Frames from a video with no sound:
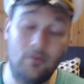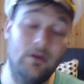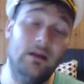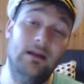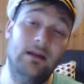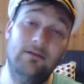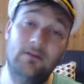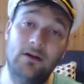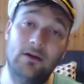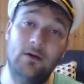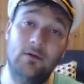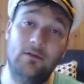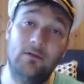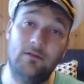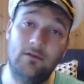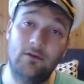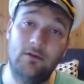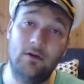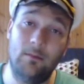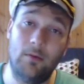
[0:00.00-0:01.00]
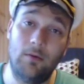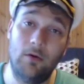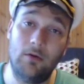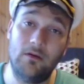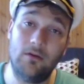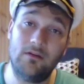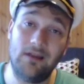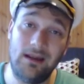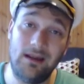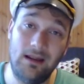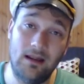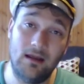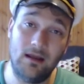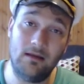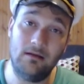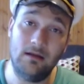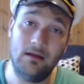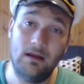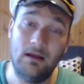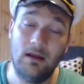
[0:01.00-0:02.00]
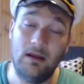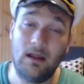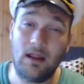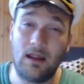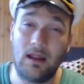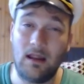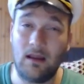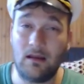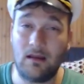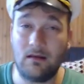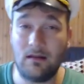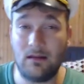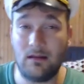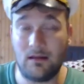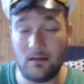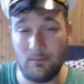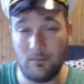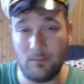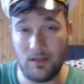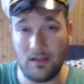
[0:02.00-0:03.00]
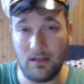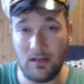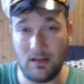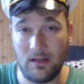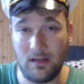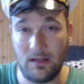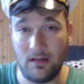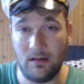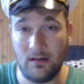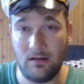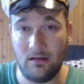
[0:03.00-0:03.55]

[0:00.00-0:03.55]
ever know what's in your opponent's hand, and it can be